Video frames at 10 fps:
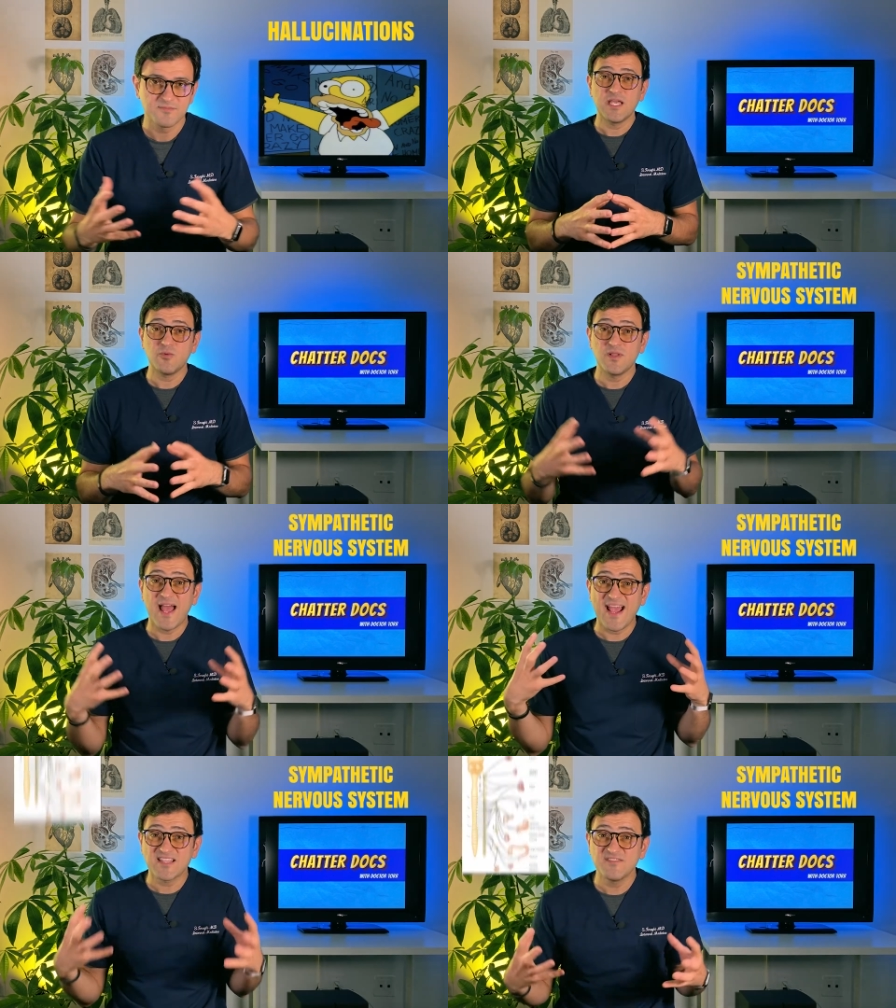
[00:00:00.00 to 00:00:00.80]
It will
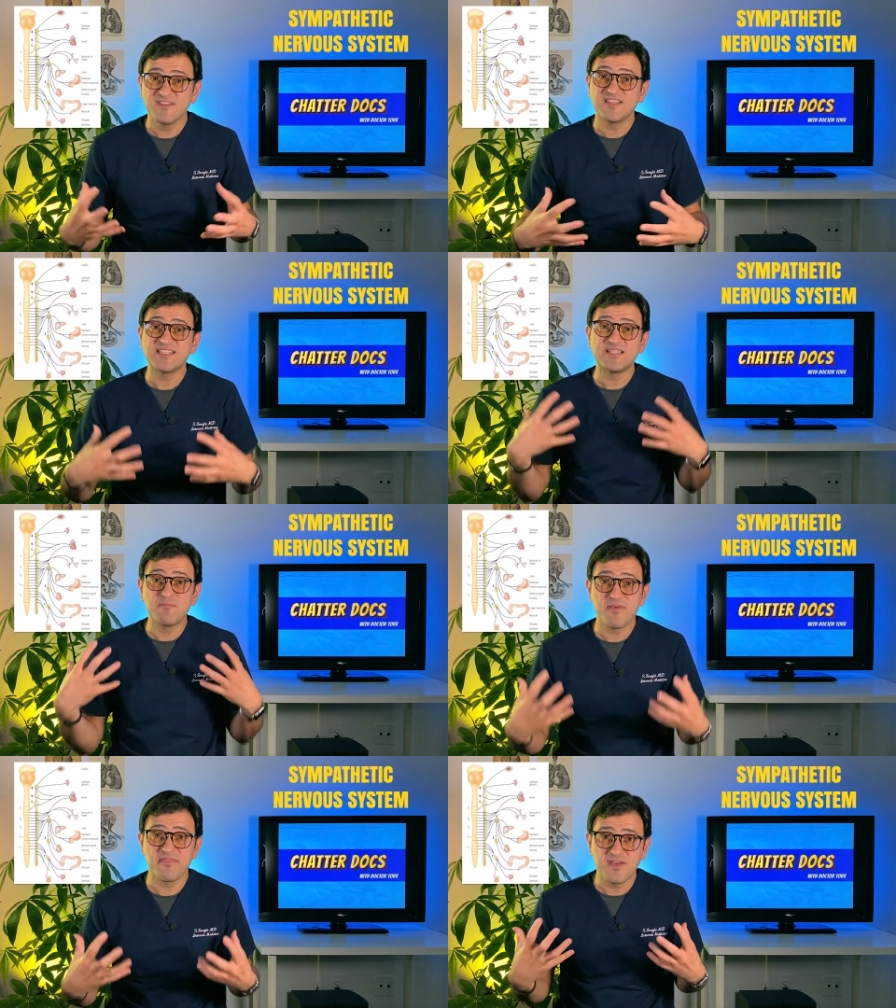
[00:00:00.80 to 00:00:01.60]
activate the
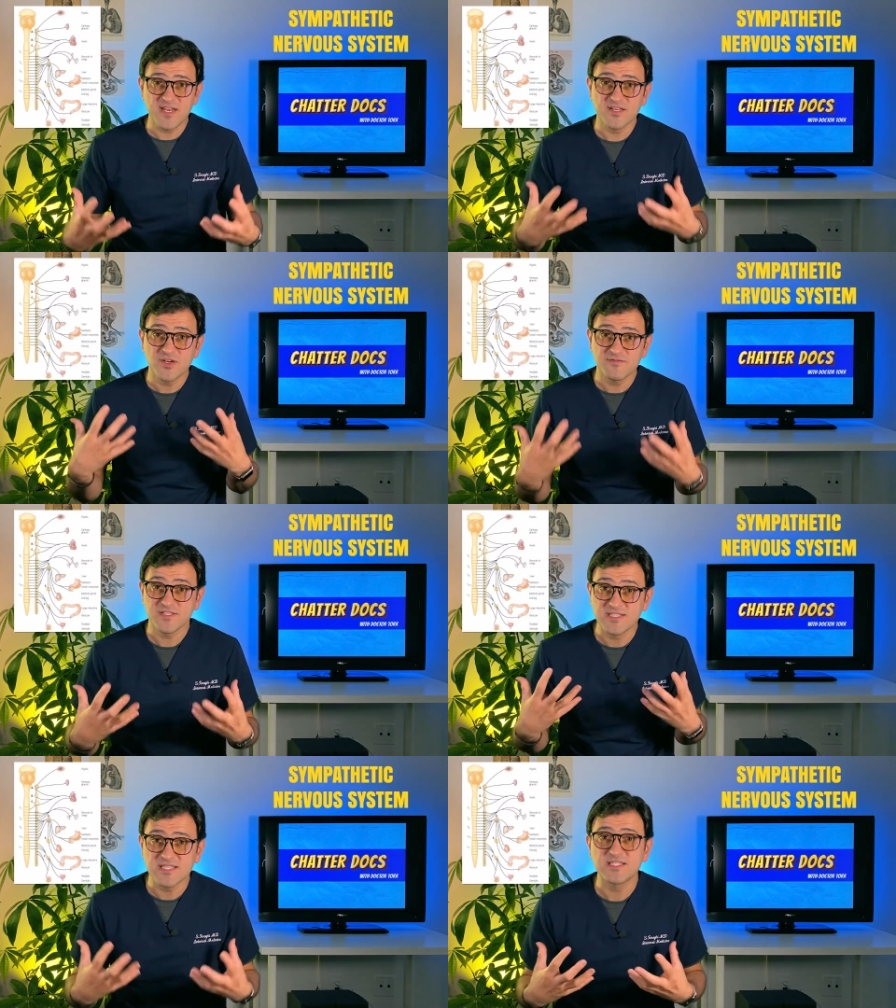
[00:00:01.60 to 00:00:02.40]
sympathetic nervous
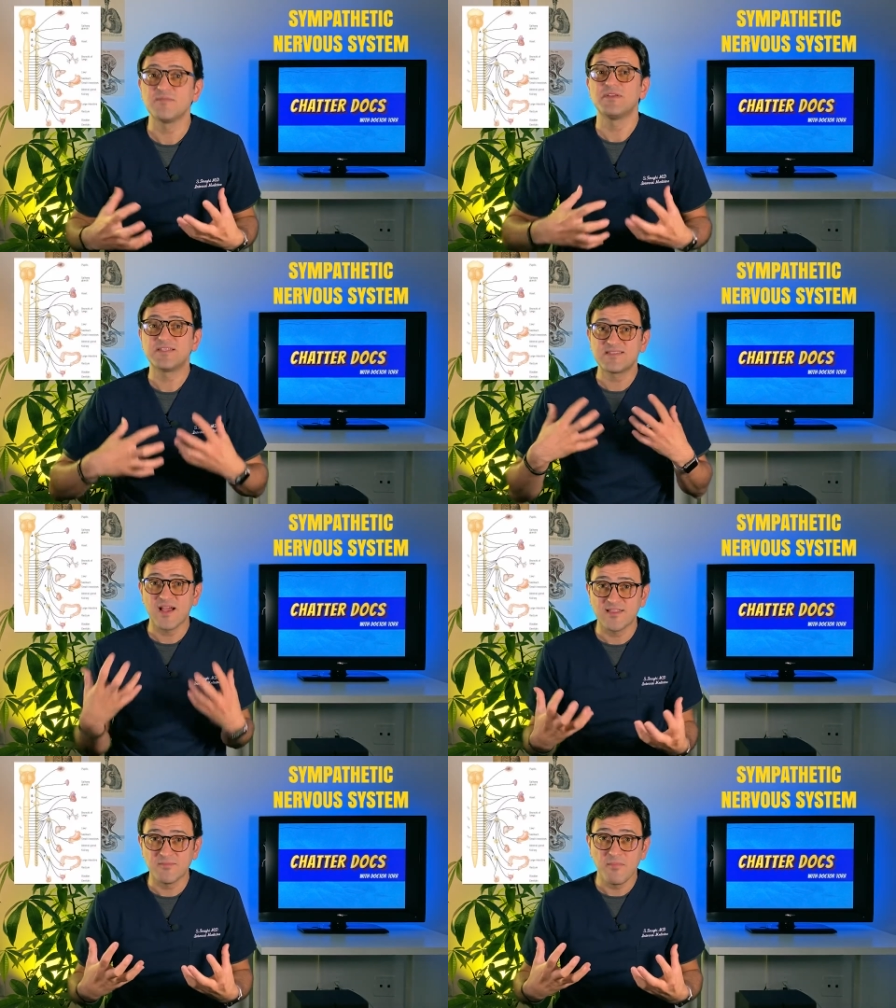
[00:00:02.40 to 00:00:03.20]
system
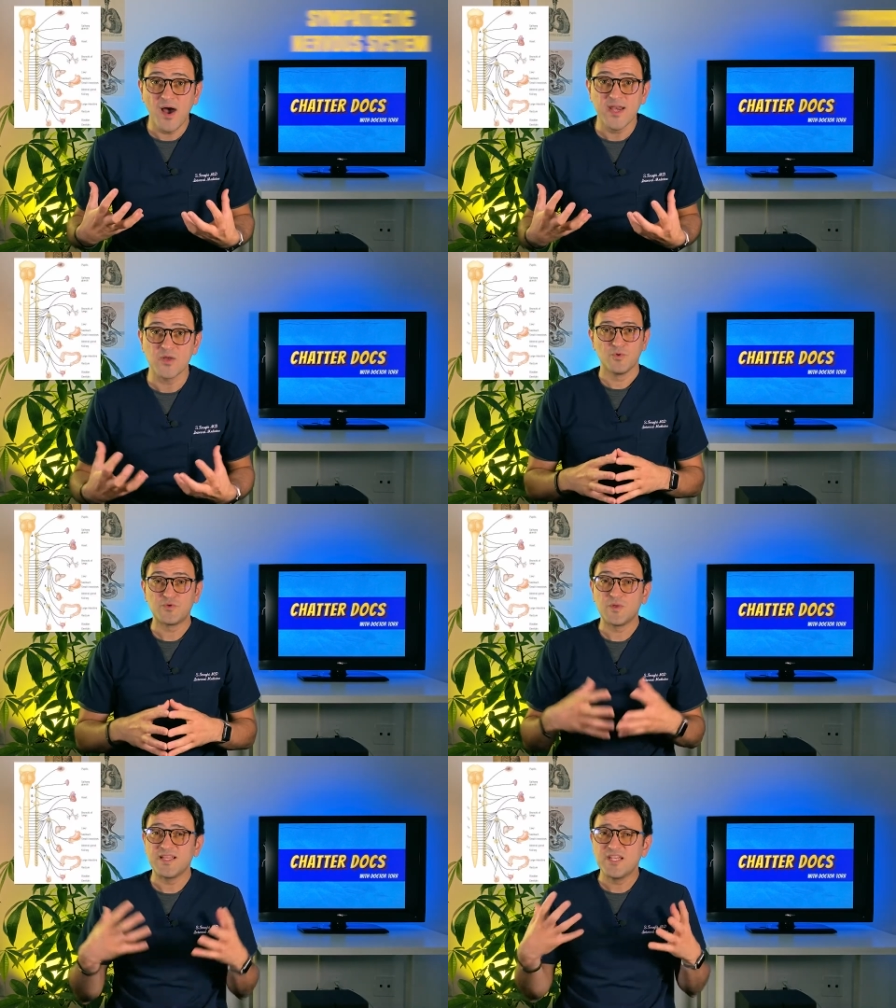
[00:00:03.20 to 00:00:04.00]
inside the body, which
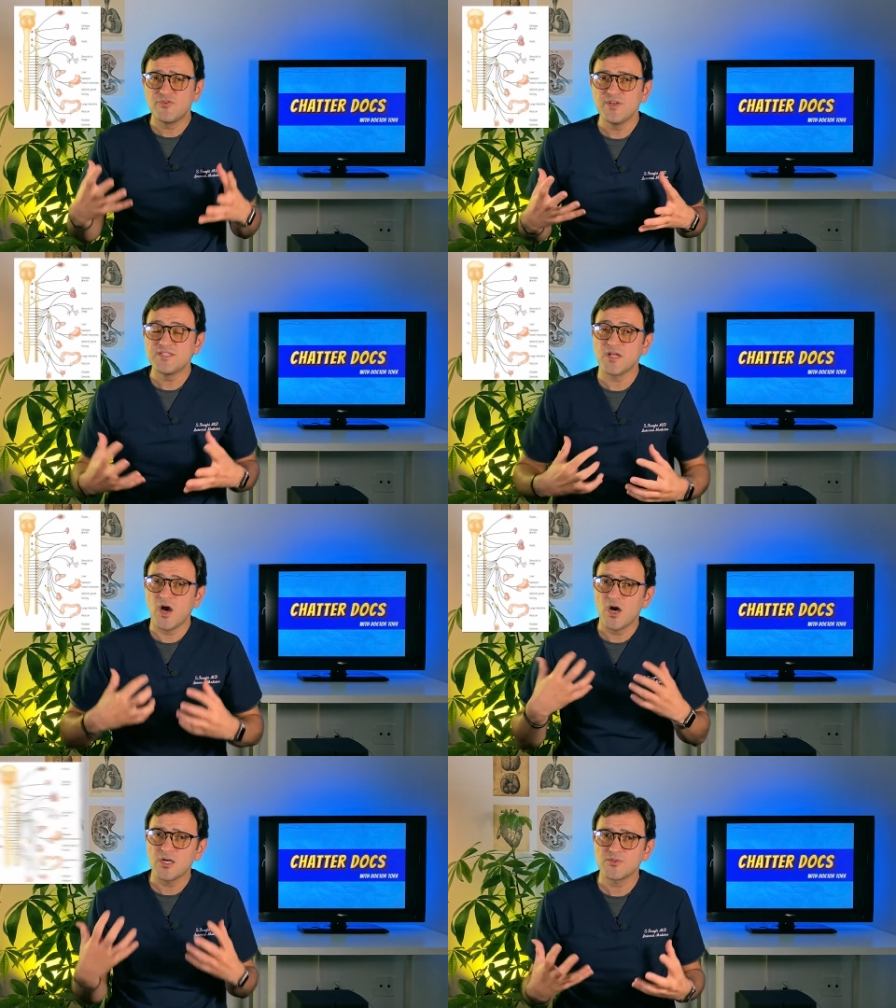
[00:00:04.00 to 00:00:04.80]
will increase the
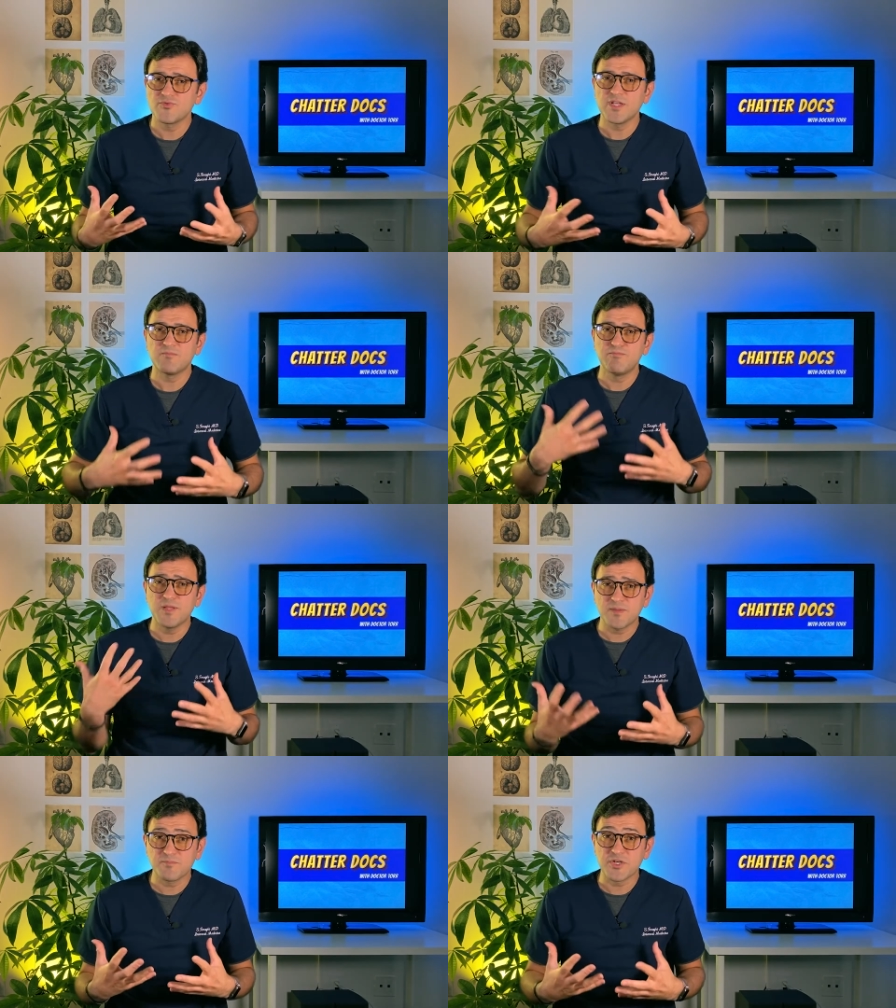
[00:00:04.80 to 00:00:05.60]
heart rate,
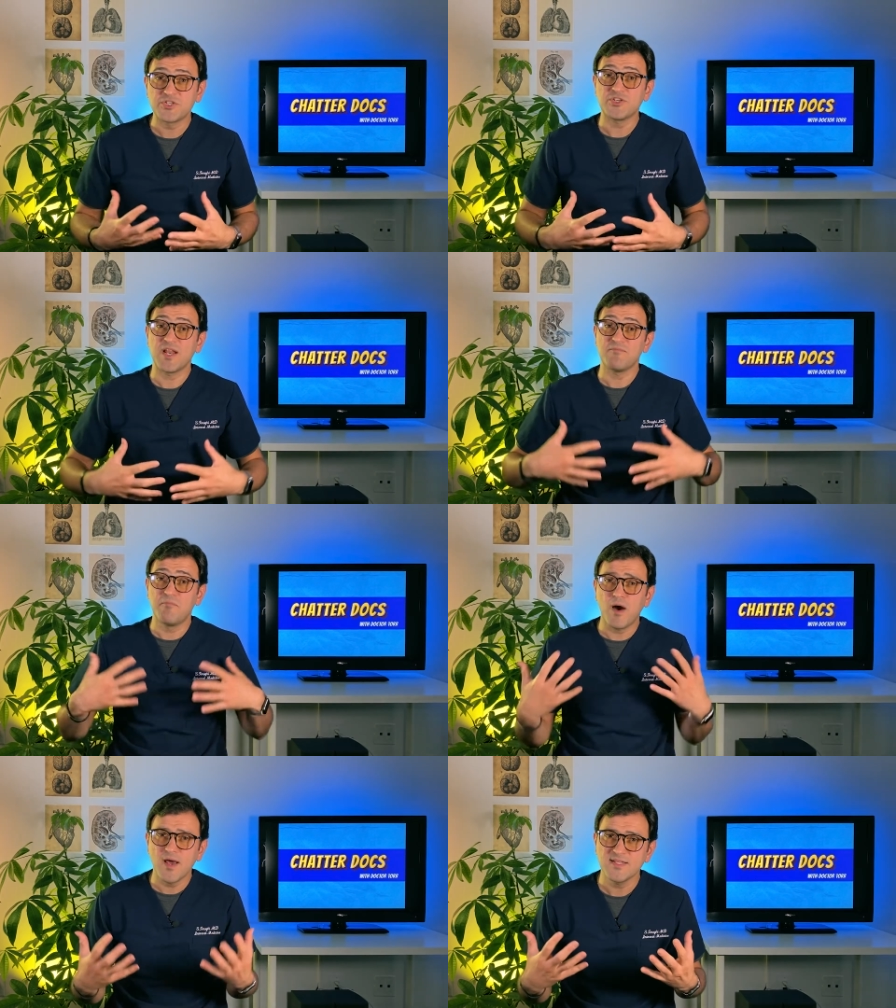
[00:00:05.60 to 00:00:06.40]
blood pressure, and
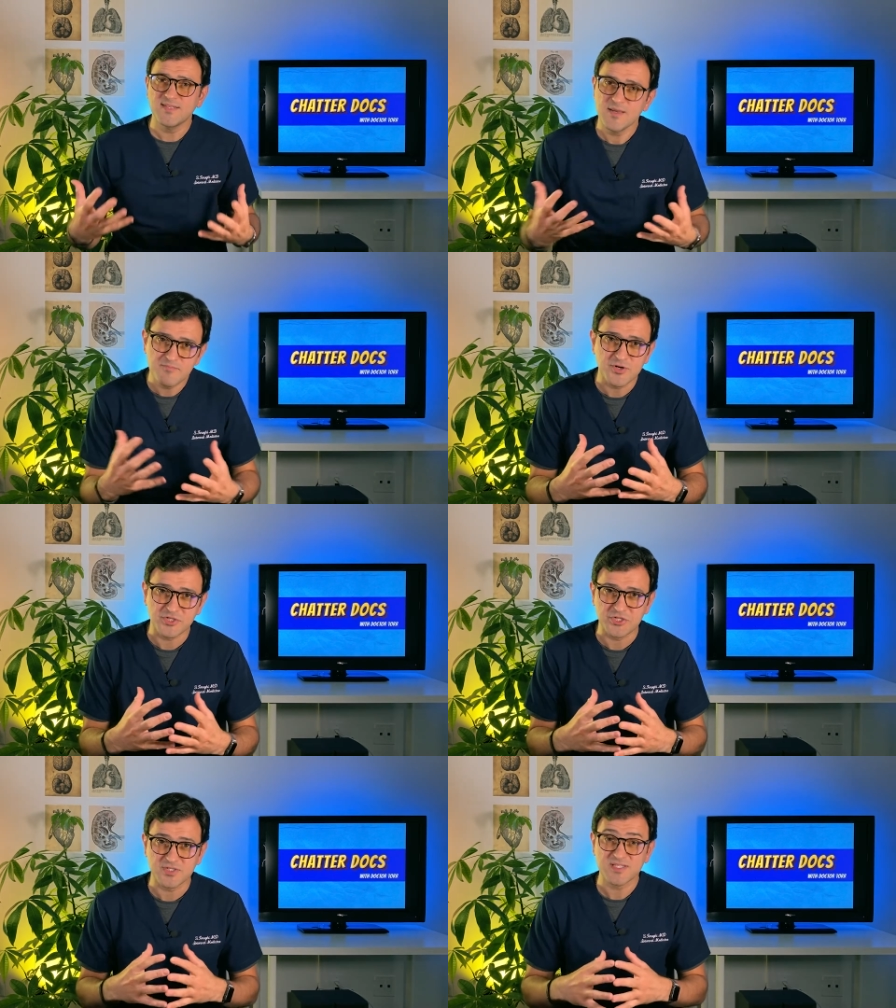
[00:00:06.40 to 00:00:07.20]
body
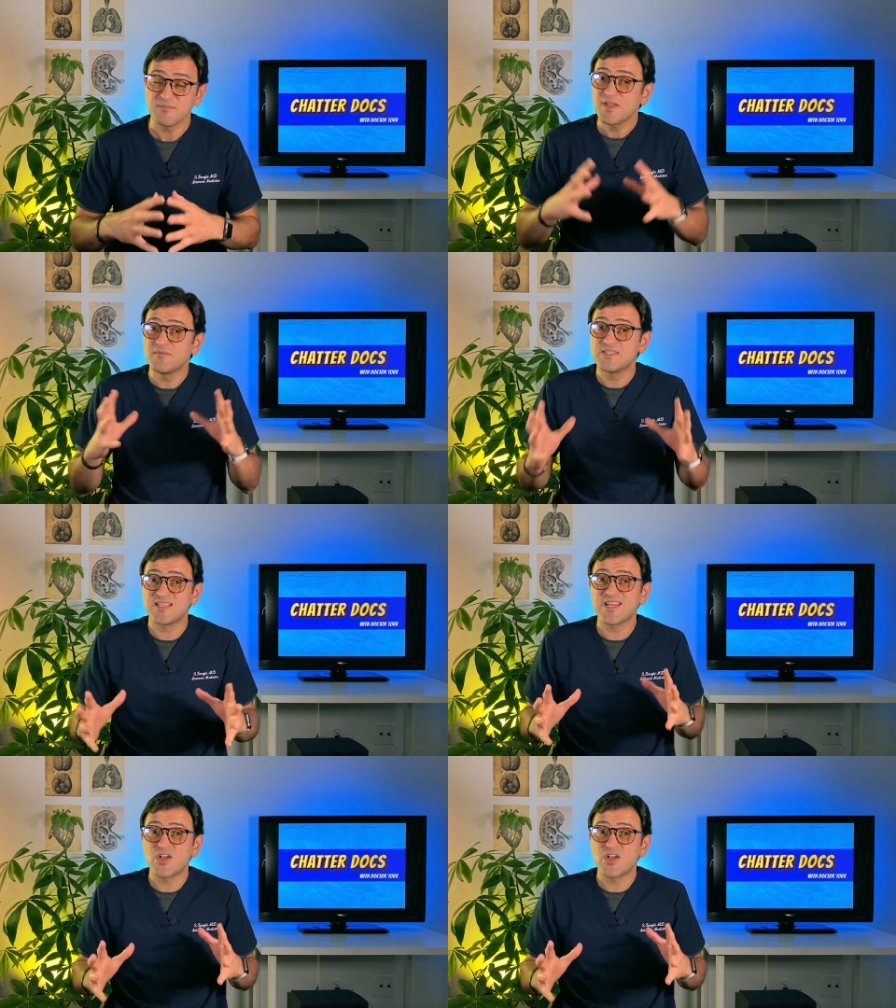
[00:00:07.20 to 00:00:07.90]
temperature. Sometimes it can